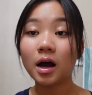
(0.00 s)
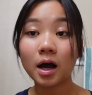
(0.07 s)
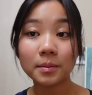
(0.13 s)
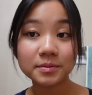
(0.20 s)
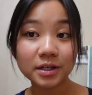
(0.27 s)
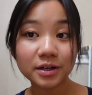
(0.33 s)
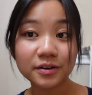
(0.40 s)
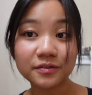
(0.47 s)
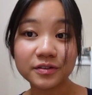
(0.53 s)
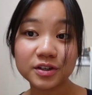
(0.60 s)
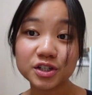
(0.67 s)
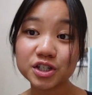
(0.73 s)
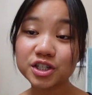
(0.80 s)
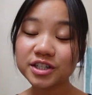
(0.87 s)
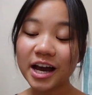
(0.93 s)
Hopped out of the
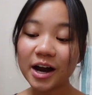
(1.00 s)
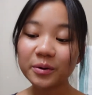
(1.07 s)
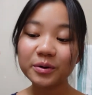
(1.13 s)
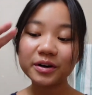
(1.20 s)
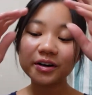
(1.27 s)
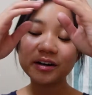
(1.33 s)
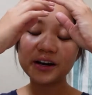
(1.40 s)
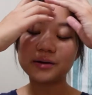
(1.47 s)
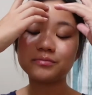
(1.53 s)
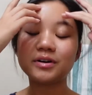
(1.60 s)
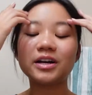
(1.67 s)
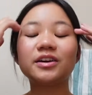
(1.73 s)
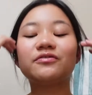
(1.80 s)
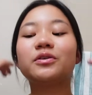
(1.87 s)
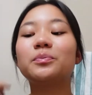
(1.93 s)
shower. I'm
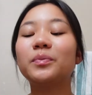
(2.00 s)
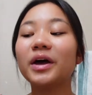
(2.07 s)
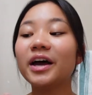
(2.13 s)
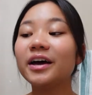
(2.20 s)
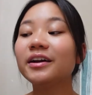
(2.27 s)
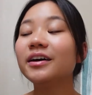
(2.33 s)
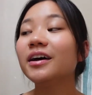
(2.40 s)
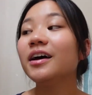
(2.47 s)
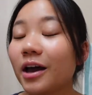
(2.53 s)
ready for bed.